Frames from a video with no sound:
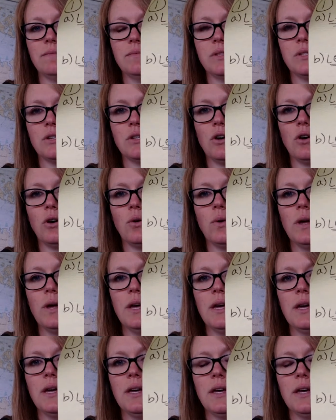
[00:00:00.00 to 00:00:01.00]
So
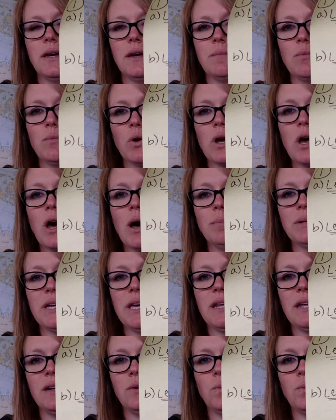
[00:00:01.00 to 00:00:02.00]
more
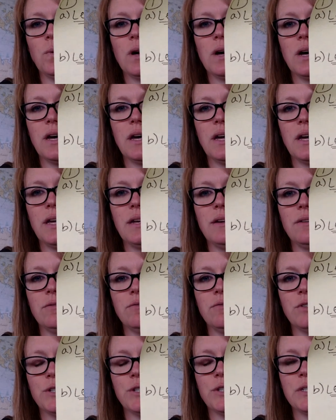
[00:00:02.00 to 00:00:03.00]
complicated one
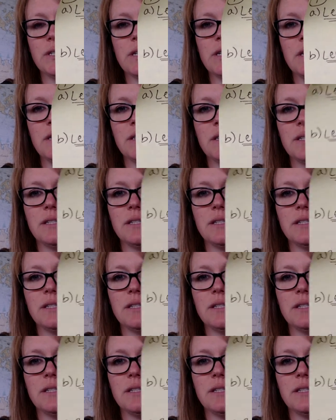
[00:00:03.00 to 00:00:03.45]
versus